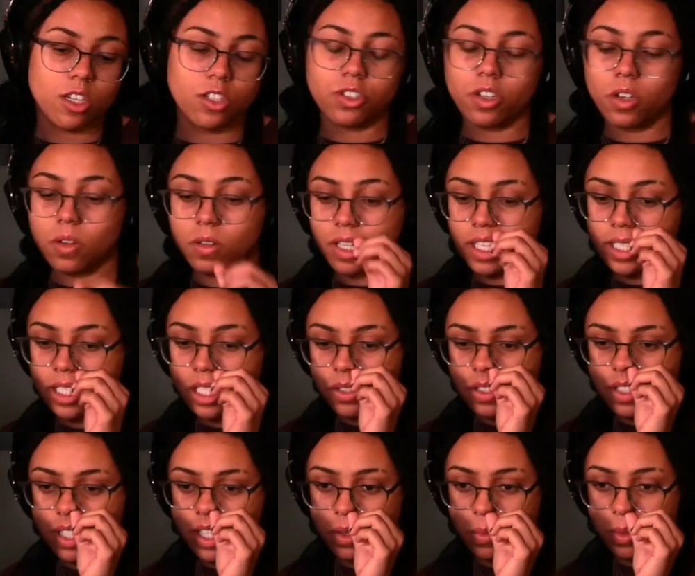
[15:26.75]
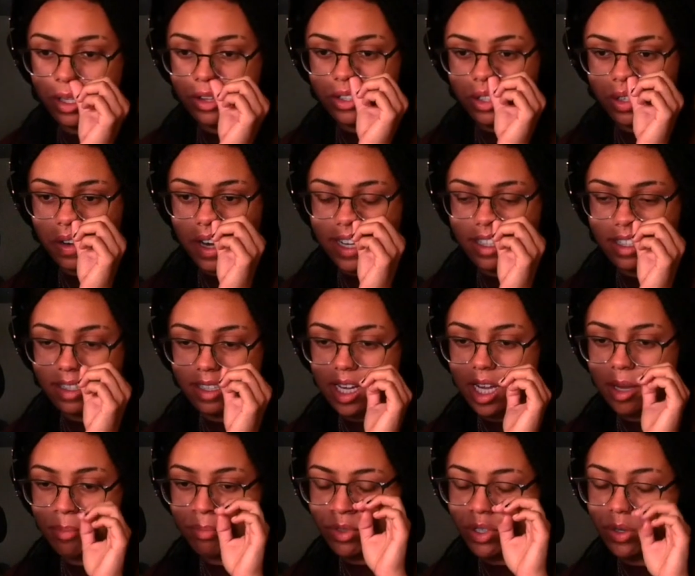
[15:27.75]
So, like you said, with Tourette's,
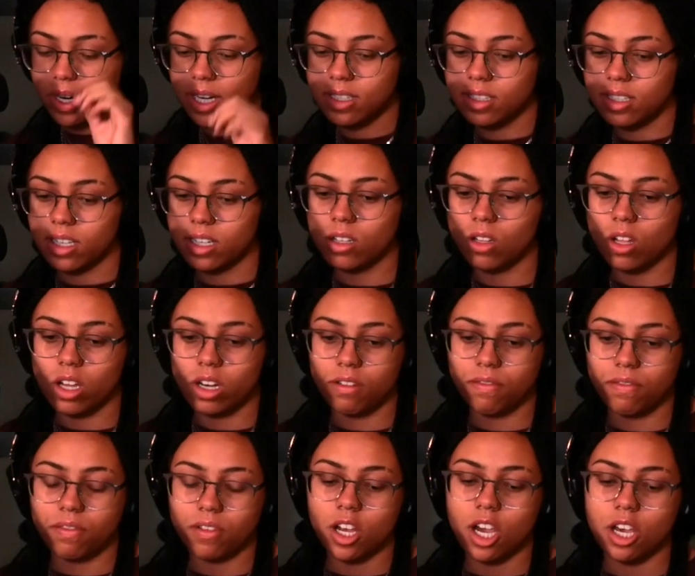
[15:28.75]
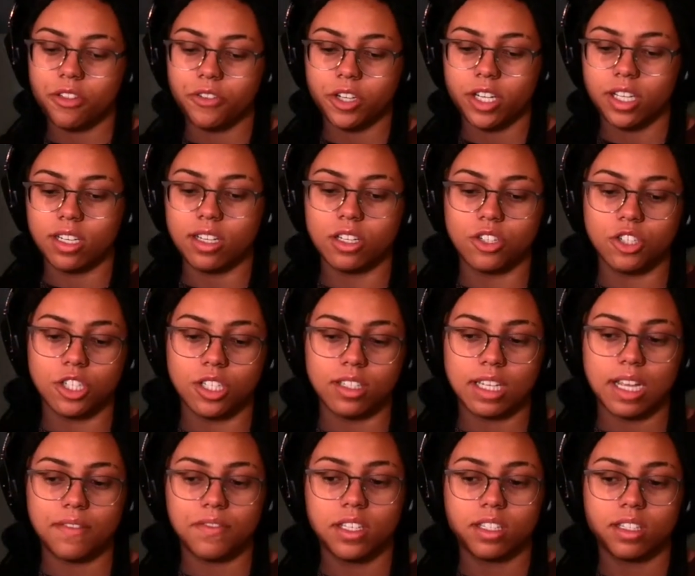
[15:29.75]
Tourette's and a lot of other conditions
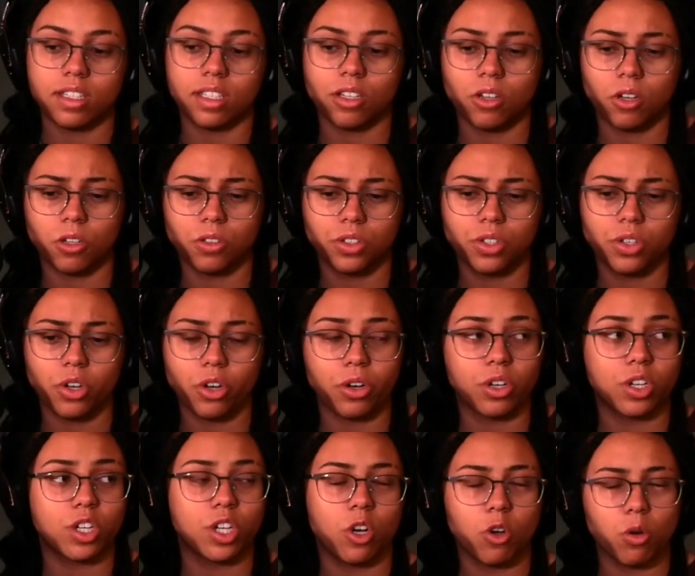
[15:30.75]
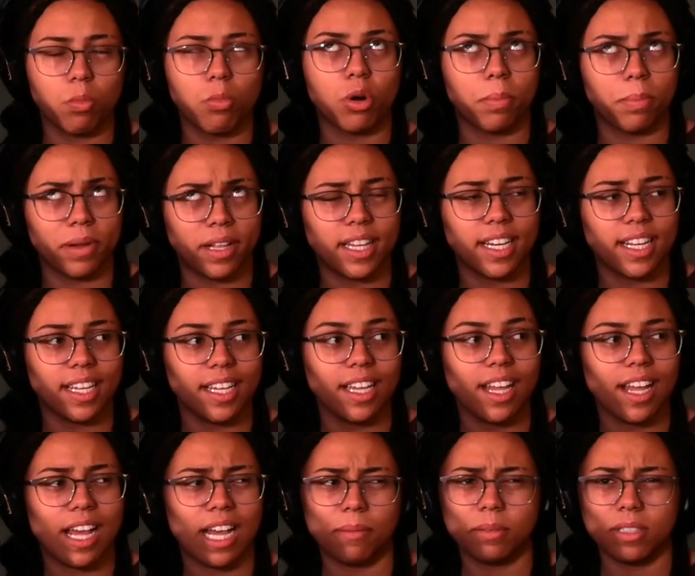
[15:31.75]
have this thing called comorbidity.
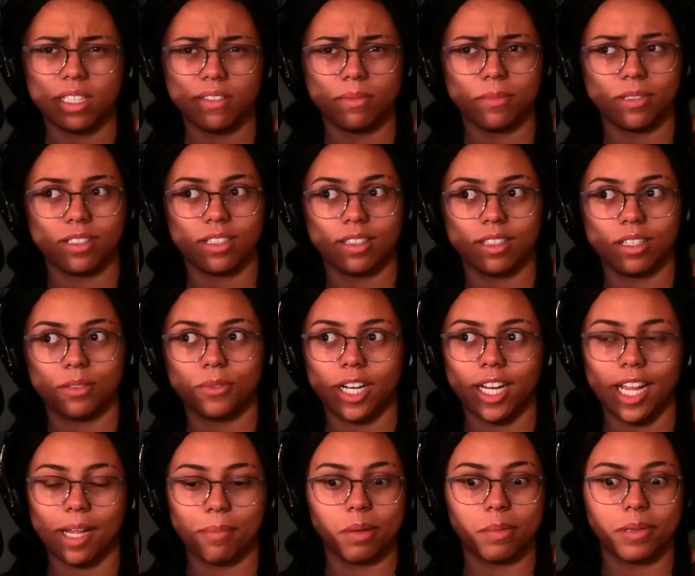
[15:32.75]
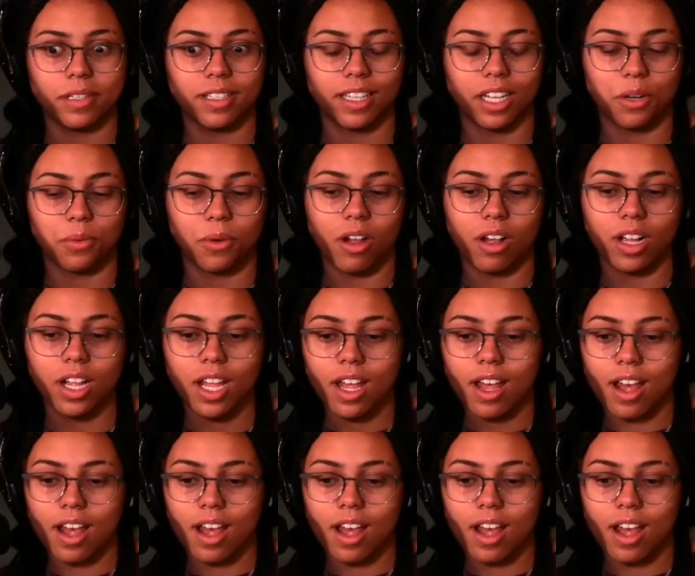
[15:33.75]
I believe I'm saying that right. I might be saying it wrong.